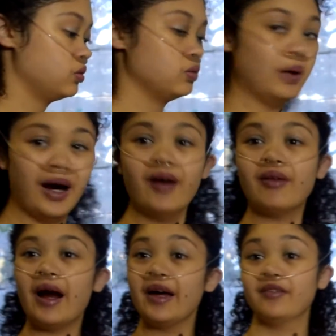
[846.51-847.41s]

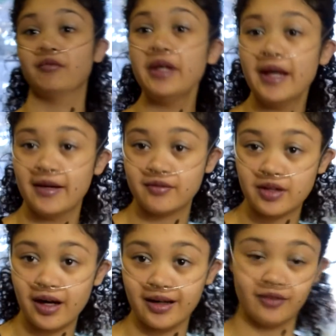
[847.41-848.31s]
Alright, we have
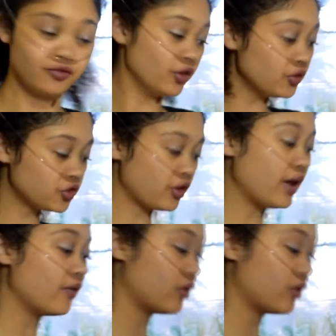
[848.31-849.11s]
got a full tray of